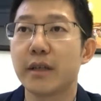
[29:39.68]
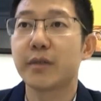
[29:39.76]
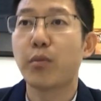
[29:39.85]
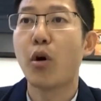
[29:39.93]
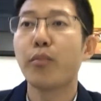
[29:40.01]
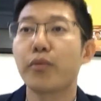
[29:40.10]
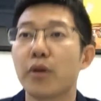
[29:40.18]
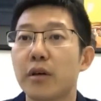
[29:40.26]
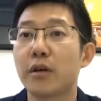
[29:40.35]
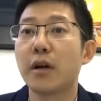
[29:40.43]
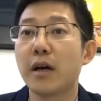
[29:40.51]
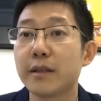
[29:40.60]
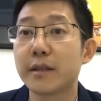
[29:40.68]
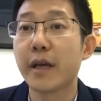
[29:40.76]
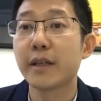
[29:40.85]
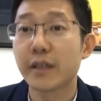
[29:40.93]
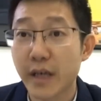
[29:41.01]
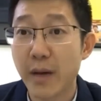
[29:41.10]
popular as
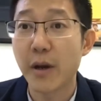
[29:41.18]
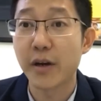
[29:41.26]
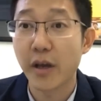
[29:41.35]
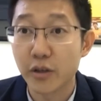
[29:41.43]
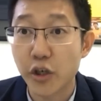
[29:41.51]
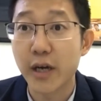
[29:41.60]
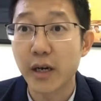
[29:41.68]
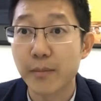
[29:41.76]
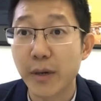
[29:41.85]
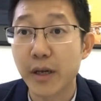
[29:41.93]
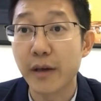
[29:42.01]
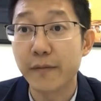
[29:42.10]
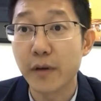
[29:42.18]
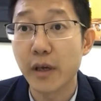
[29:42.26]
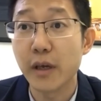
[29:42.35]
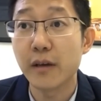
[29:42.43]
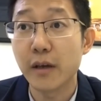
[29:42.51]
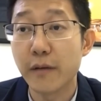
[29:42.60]
entertainment in China, but
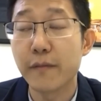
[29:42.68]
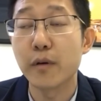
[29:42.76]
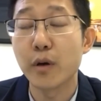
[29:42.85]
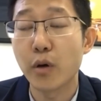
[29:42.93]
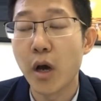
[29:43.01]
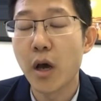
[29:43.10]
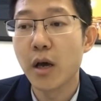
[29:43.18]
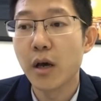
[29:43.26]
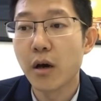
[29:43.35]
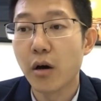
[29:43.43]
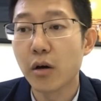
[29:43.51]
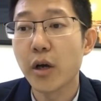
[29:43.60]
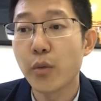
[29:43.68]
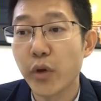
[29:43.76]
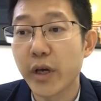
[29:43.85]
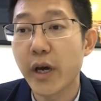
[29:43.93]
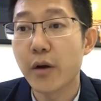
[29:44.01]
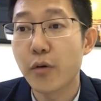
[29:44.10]
if only
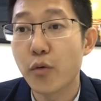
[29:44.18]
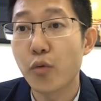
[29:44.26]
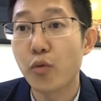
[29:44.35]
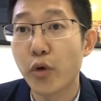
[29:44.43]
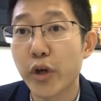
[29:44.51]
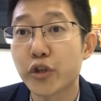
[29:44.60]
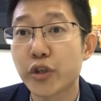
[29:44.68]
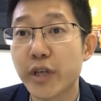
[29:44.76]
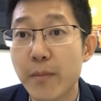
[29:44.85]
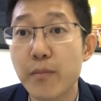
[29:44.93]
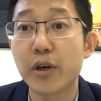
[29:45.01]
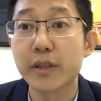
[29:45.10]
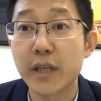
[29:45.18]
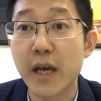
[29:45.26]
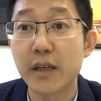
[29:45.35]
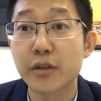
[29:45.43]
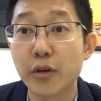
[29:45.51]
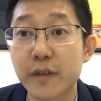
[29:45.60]
we can reach
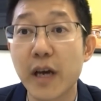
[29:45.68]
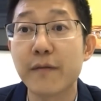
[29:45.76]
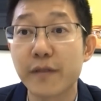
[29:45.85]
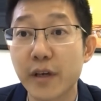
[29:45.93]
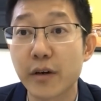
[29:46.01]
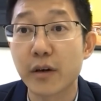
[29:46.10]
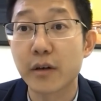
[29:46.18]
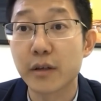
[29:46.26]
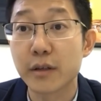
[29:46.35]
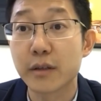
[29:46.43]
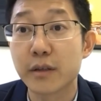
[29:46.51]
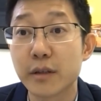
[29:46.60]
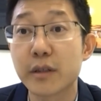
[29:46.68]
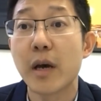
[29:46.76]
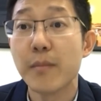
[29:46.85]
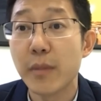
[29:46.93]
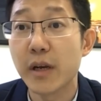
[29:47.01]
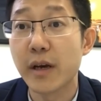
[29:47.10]
10% of that figure is
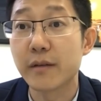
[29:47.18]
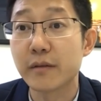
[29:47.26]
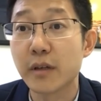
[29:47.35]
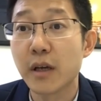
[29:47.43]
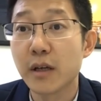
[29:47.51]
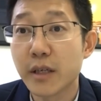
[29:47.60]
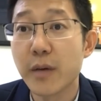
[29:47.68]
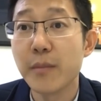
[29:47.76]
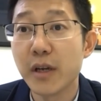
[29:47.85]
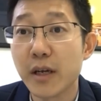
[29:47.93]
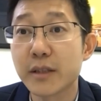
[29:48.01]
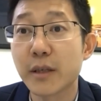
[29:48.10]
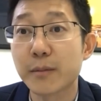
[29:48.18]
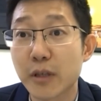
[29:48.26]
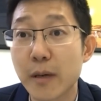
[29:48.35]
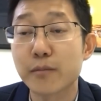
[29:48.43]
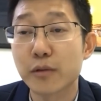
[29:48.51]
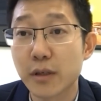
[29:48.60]
10 million. 10 million
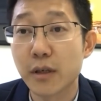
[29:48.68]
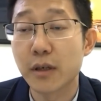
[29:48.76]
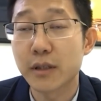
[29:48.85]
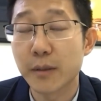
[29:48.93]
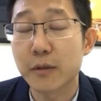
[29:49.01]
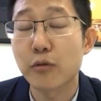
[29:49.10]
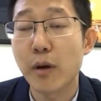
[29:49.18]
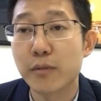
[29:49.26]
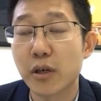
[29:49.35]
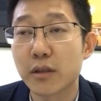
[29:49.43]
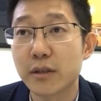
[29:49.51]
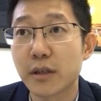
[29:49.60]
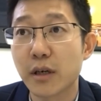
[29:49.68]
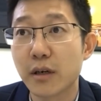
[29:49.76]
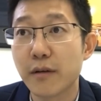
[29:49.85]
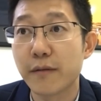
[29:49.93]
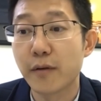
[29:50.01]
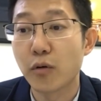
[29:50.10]
subscribers
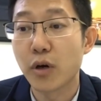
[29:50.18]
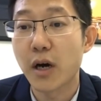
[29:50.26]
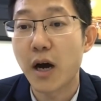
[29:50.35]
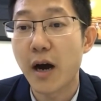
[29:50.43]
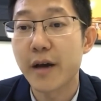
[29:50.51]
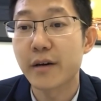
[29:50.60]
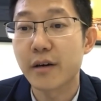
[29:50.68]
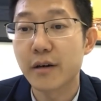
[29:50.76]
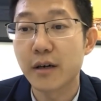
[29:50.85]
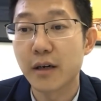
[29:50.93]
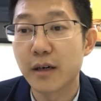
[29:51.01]
for a higher